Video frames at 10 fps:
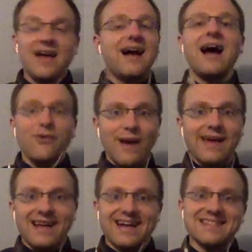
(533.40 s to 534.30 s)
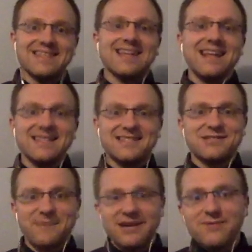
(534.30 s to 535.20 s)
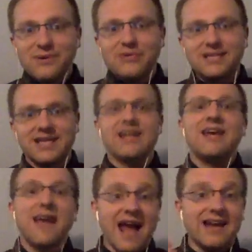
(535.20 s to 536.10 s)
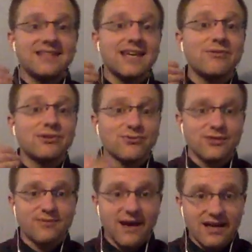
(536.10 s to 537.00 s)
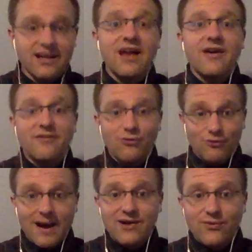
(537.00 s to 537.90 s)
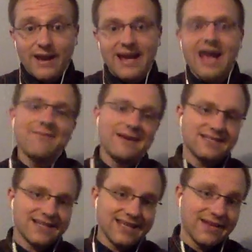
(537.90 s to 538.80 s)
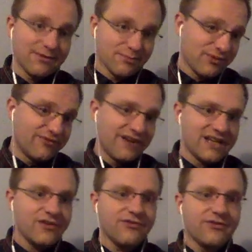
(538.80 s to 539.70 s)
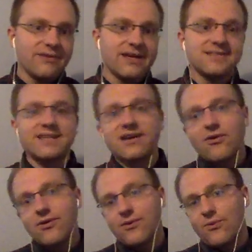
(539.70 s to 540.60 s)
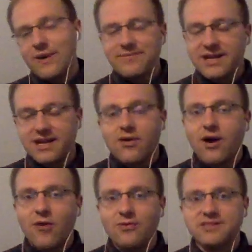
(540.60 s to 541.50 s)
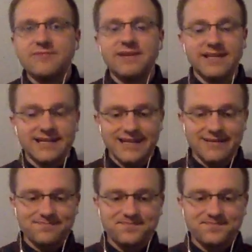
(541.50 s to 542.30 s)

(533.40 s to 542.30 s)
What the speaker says: I recognize that, that's the spike protein, and it's able to respond right away and basically either prevent you from being sick or wiping it out almost immediately.